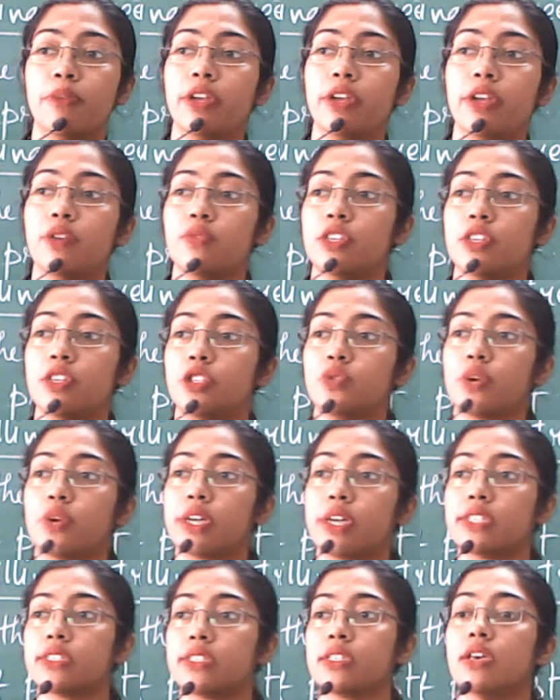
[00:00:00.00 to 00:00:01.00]
which
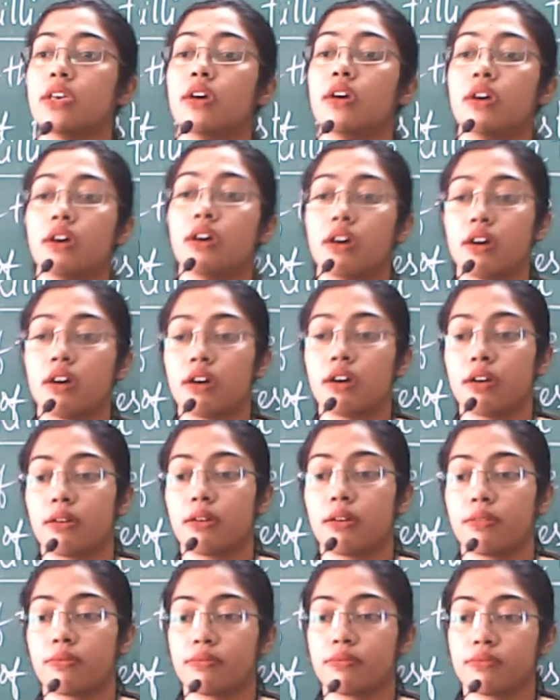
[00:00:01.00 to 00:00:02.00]
was
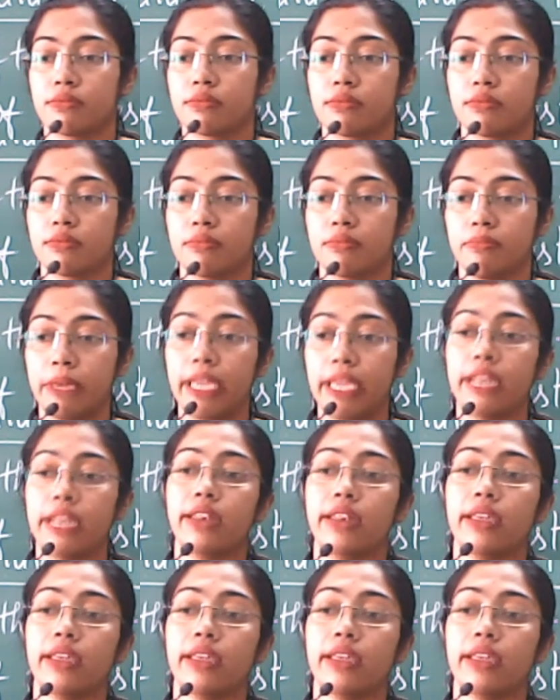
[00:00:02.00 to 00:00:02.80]
made